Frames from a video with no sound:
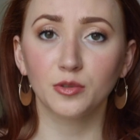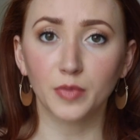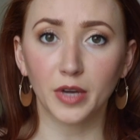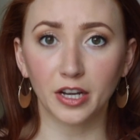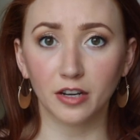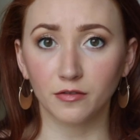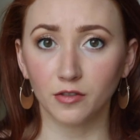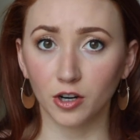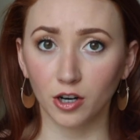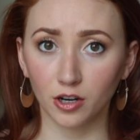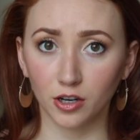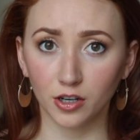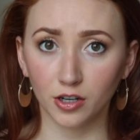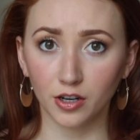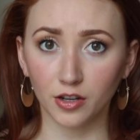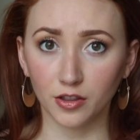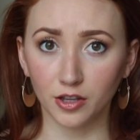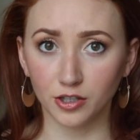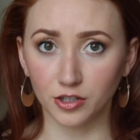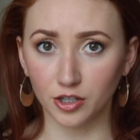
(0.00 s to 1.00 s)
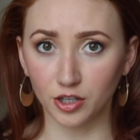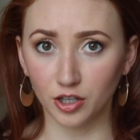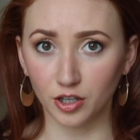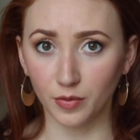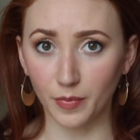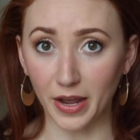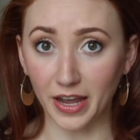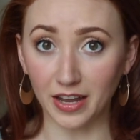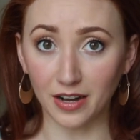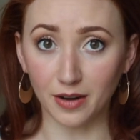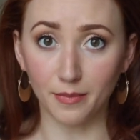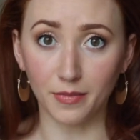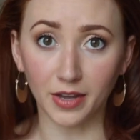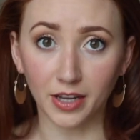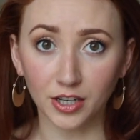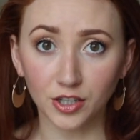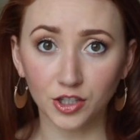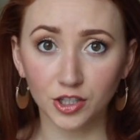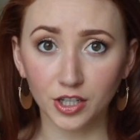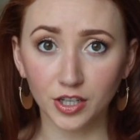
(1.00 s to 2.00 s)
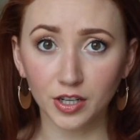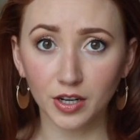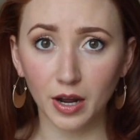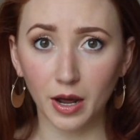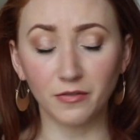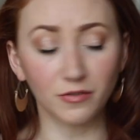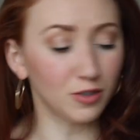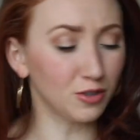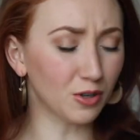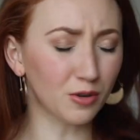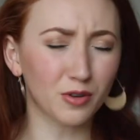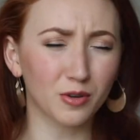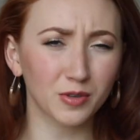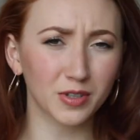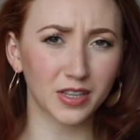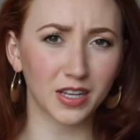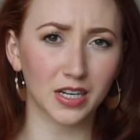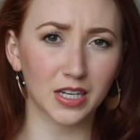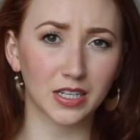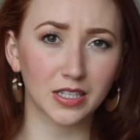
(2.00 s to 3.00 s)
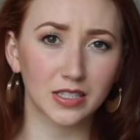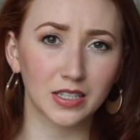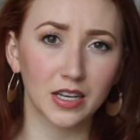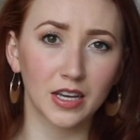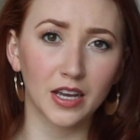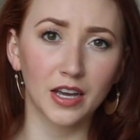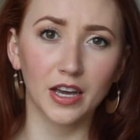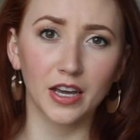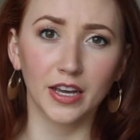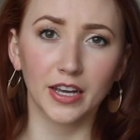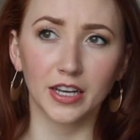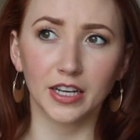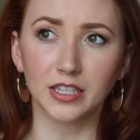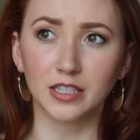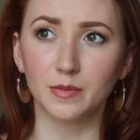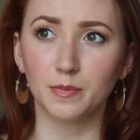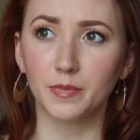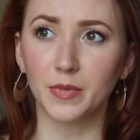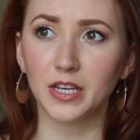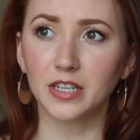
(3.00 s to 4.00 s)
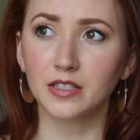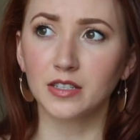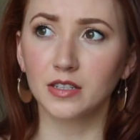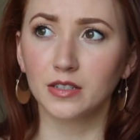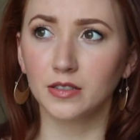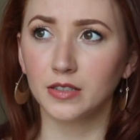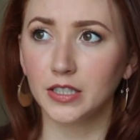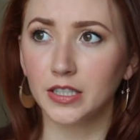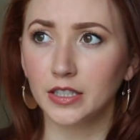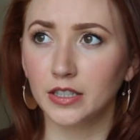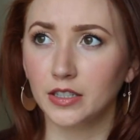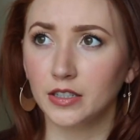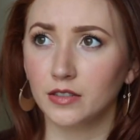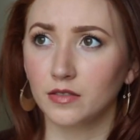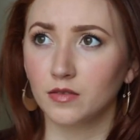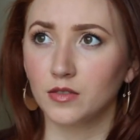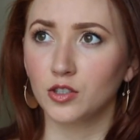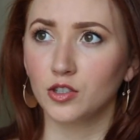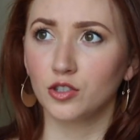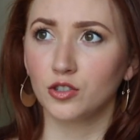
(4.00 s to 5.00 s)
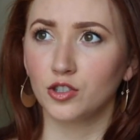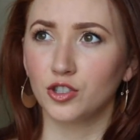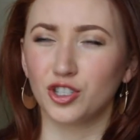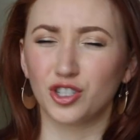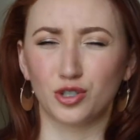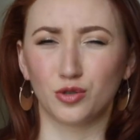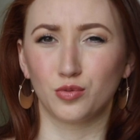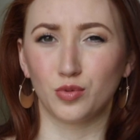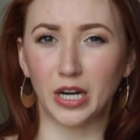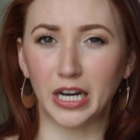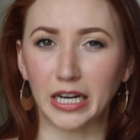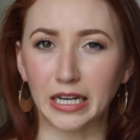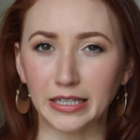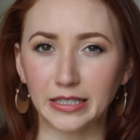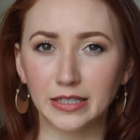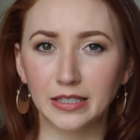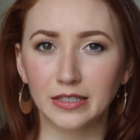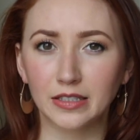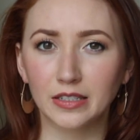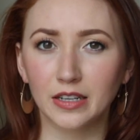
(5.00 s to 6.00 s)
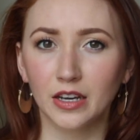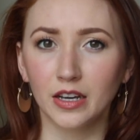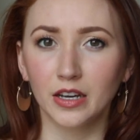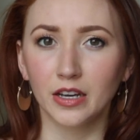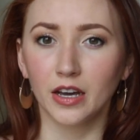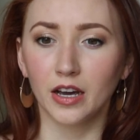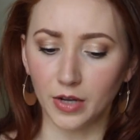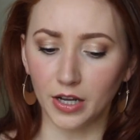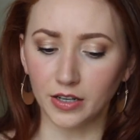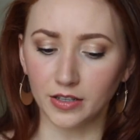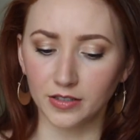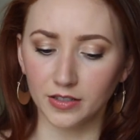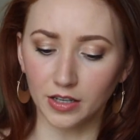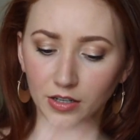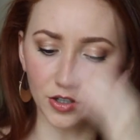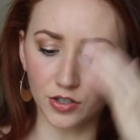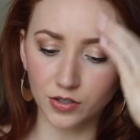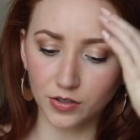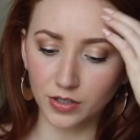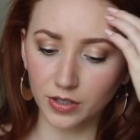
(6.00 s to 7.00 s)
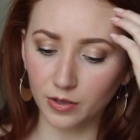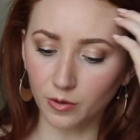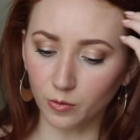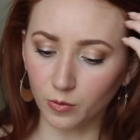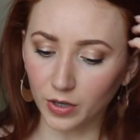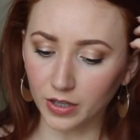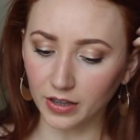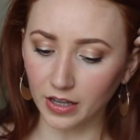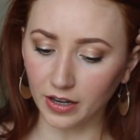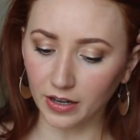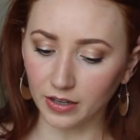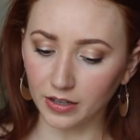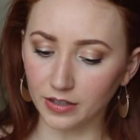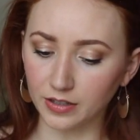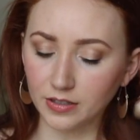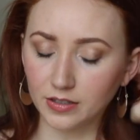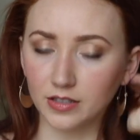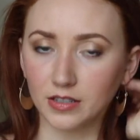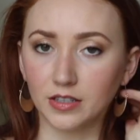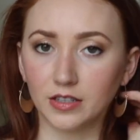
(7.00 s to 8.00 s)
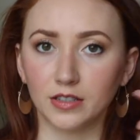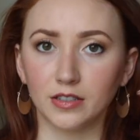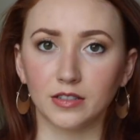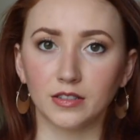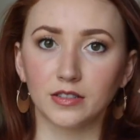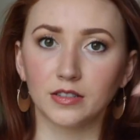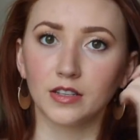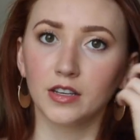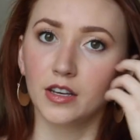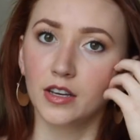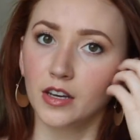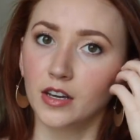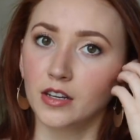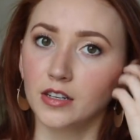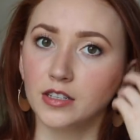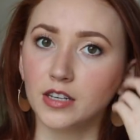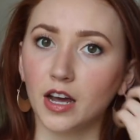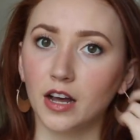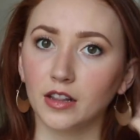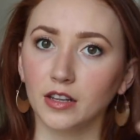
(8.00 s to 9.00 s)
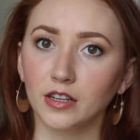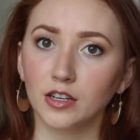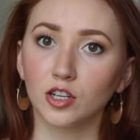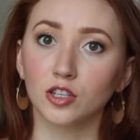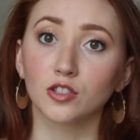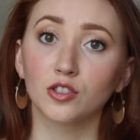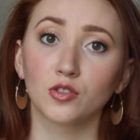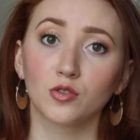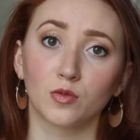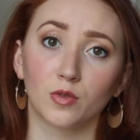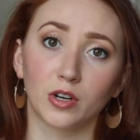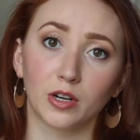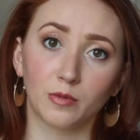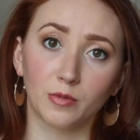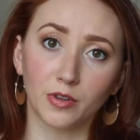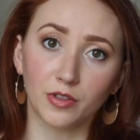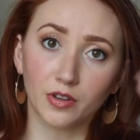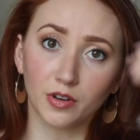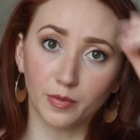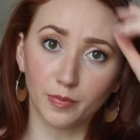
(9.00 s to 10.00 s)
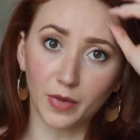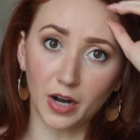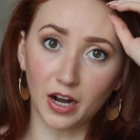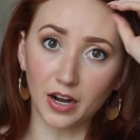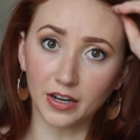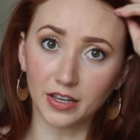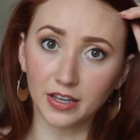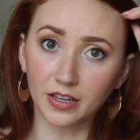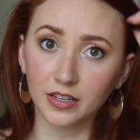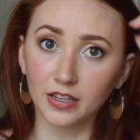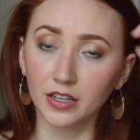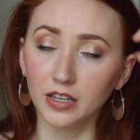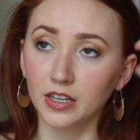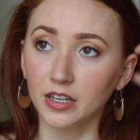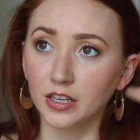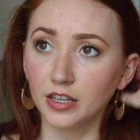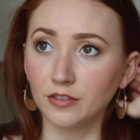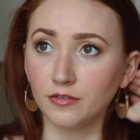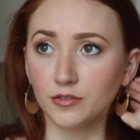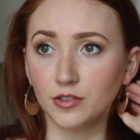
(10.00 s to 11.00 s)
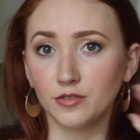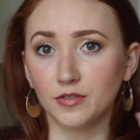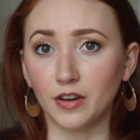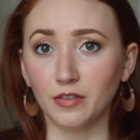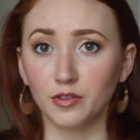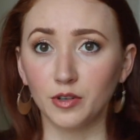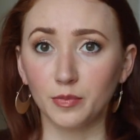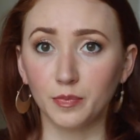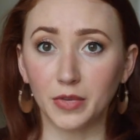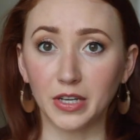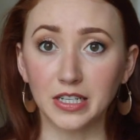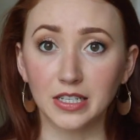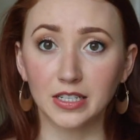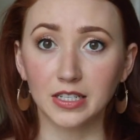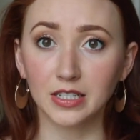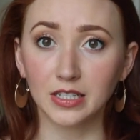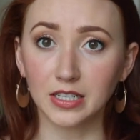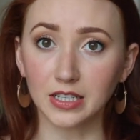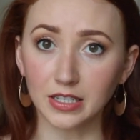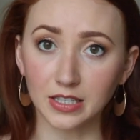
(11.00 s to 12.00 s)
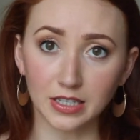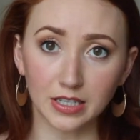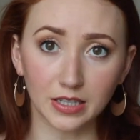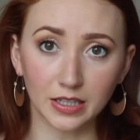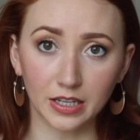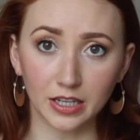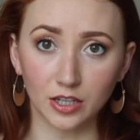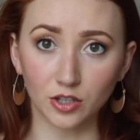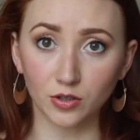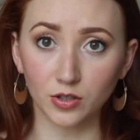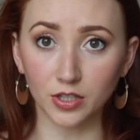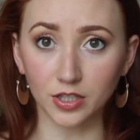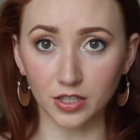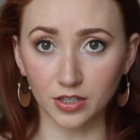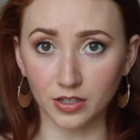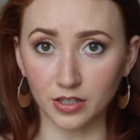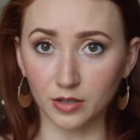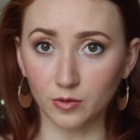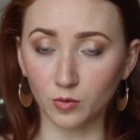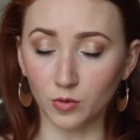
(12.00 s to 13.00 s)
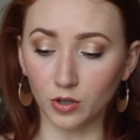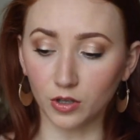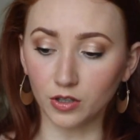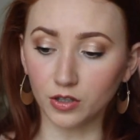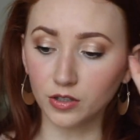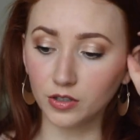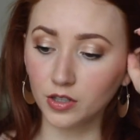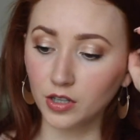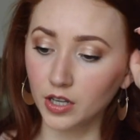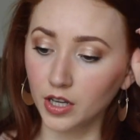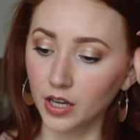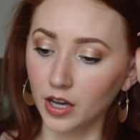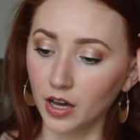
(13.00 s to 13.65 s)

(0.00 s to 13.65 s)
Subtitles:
and you may have heard the term animation. If you don't know what that is, it's basically charades, and essentially what that is telling a story with your body. If you've ever been to Disneyland or Disney World